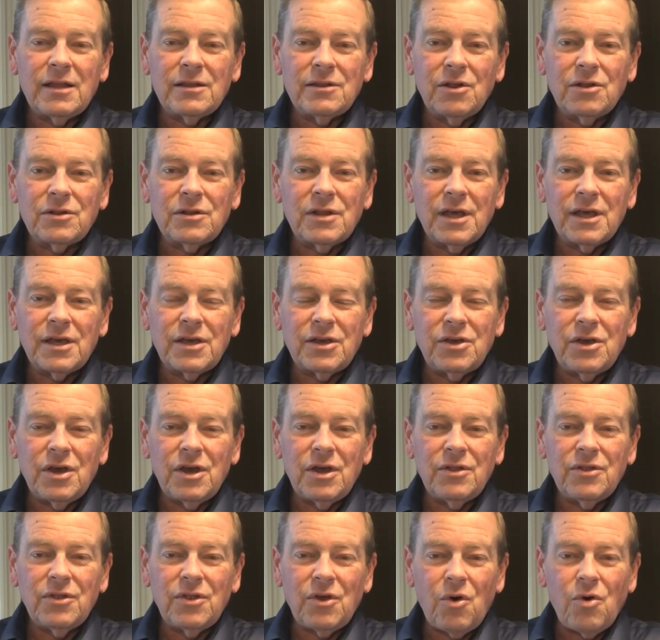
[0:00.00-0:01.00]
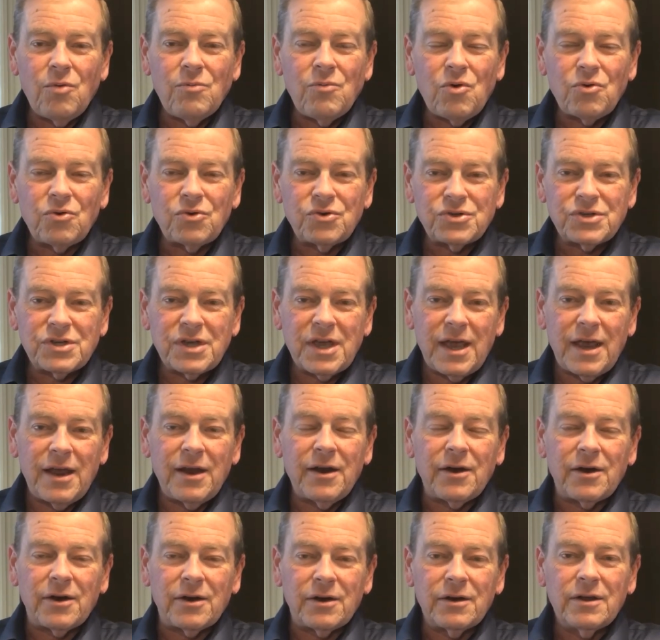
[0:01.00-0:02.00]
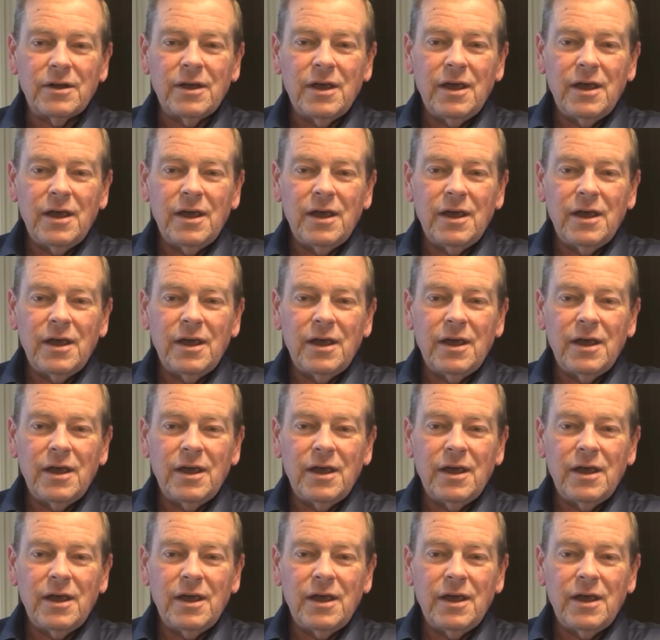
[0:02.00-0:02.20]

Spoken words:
look like the homeowners care.